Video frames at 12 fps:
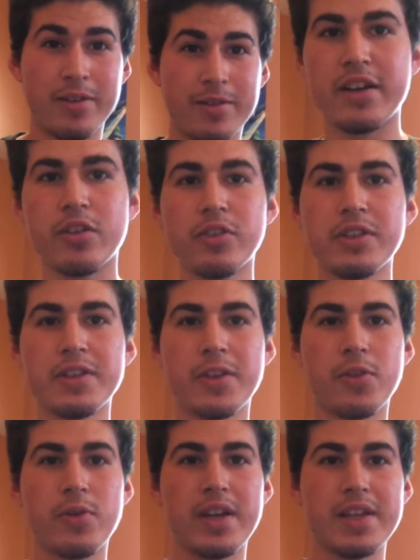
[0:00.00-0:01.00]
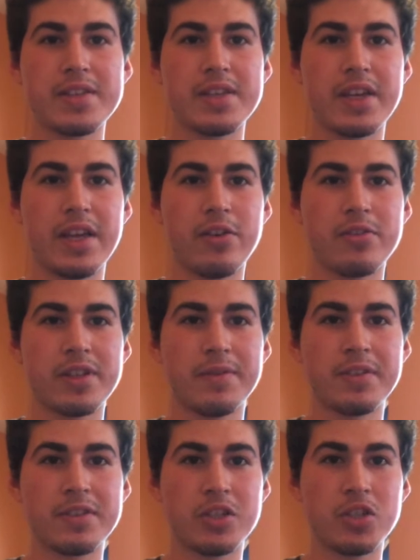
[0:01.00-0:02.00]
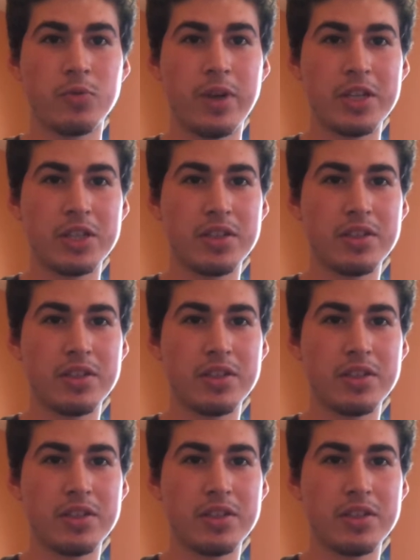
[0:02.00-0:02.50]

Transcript: Not only did the three instigators left the situation